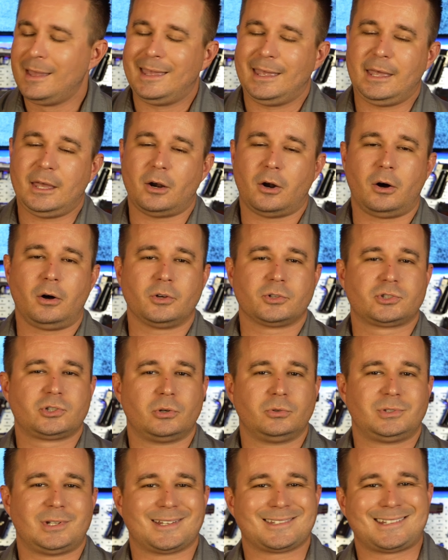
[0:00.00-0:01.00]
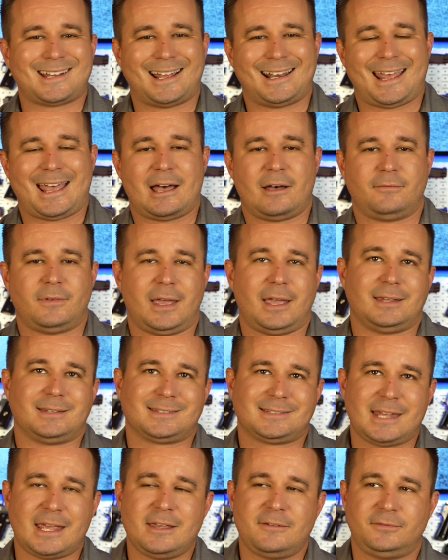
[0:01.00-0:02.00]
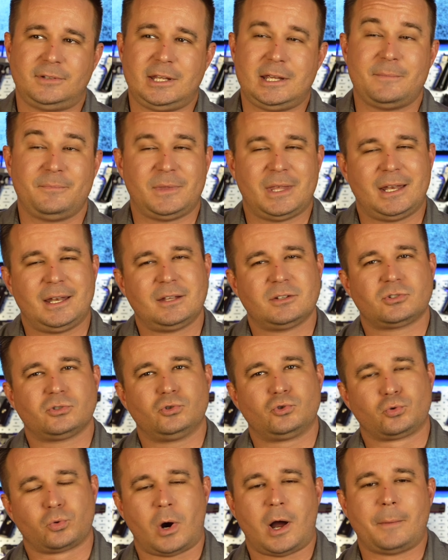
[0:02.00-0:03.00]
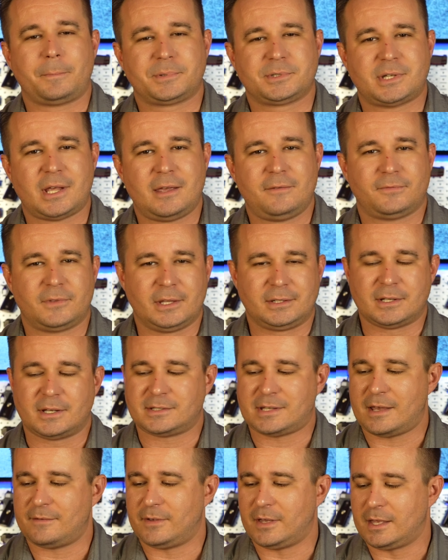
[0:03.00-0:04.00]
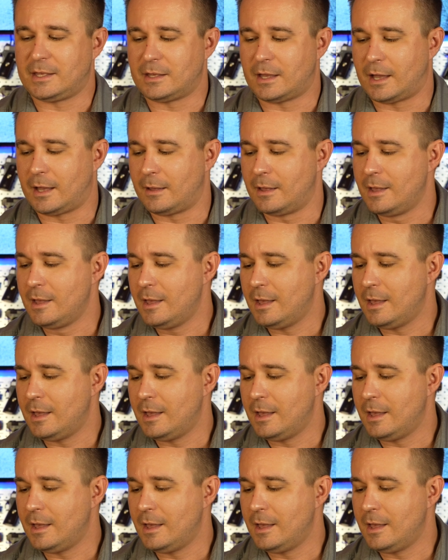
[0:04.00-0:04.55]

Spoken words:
It also does not have a safety. It is drop safe. It does have a